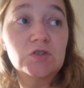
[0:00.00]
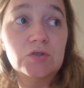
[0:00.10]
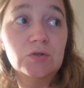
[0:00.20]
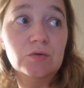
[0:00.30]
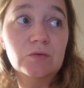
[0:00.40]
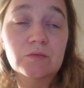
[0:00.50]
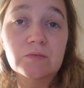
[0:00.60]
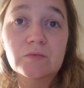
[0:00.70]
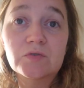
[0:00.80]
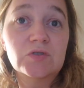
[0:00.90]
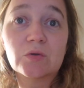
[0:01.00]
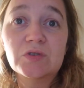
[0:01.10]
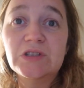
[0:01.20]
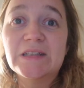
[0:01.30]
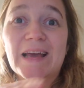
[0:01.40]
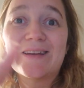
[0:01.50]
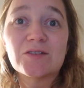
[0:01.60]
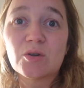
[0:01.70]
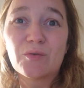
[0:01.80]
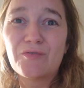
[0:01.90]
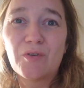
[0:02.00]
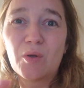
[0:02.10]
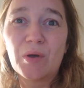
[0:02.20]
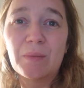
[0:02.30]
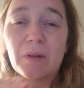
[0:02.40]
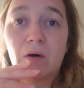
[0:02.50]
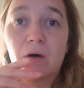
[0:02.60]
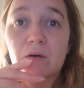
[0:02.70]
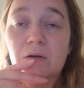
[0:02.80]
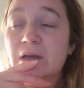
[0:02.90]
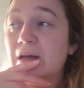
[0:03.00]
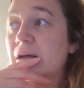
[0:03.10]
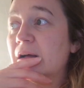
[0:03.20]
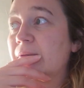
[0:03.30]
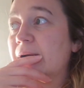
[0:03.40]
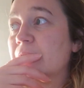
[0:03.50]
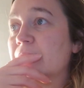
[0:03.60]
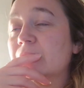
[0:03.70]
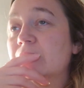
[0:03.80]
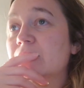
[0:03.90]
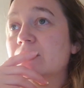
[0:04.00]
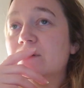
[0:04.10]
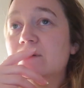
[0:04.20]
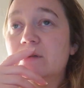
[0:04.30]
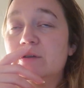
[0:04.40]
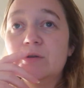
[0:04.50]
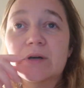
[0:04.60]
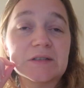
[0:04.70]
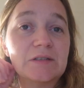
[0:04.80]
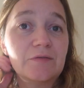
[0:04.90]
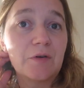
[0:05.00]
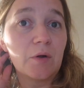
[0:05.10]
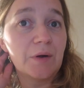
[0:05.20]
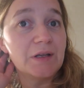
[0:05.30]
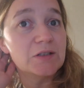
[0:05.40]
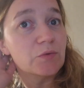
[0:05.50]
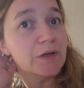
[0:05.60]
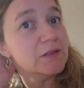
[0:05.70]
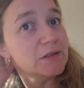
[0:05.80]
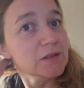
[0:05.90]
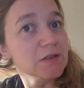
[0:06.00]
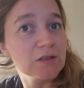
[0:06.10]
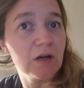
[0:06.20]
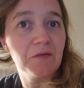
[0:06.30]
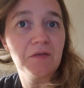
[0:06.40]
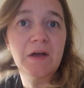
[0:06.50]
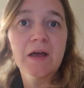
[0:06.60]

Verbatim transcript: to so she can sort of follow him along around the U S, following his races and stuff.